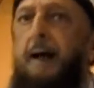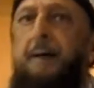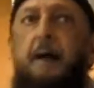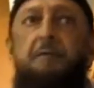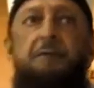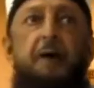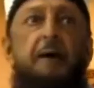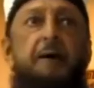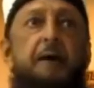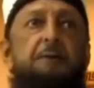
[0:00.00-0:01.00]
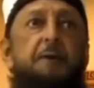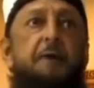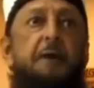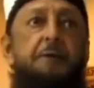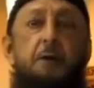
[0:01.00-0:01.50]
And after I gave the
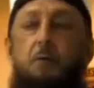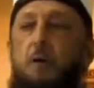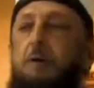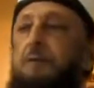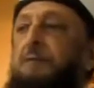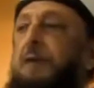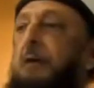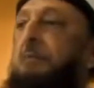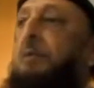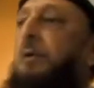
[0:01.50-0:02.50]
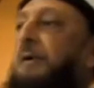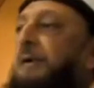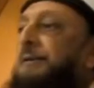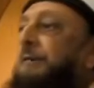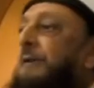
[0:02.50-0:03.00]
lecture, one of the
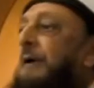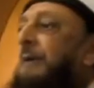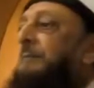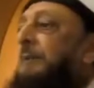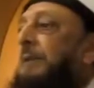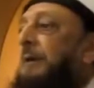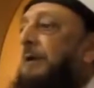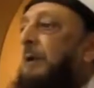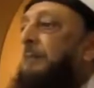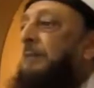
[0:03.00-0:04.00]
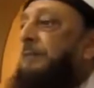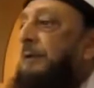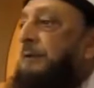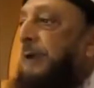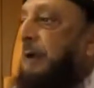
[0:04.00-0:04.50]
employees of the company got up and
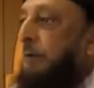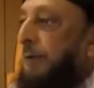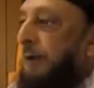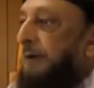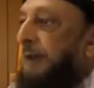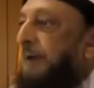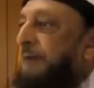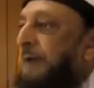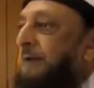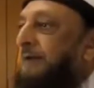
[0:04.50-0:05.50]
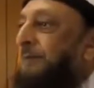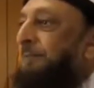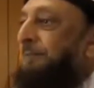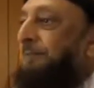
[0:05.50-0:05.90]
said, Sheikh, we got the evidence.